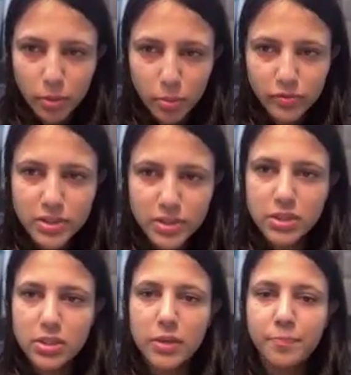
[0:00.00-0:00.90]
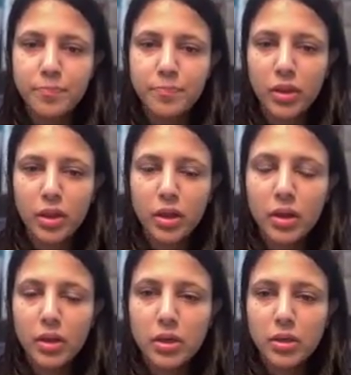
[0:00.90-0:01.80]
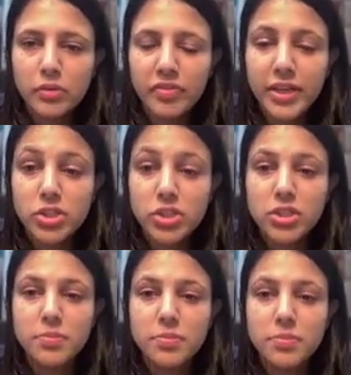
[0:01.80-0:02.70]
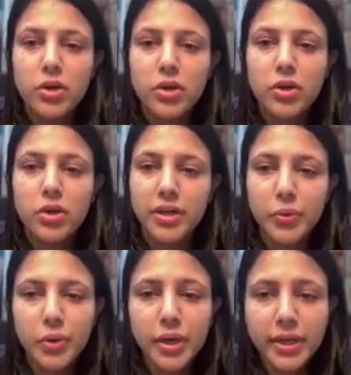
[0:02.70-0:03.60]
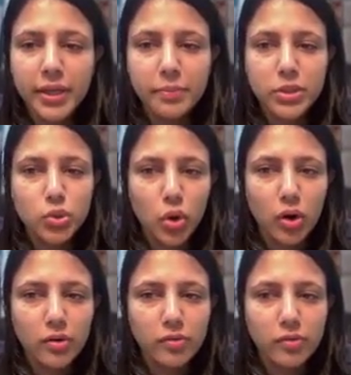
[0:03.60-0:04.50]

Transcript: of this features being on different unit can be solved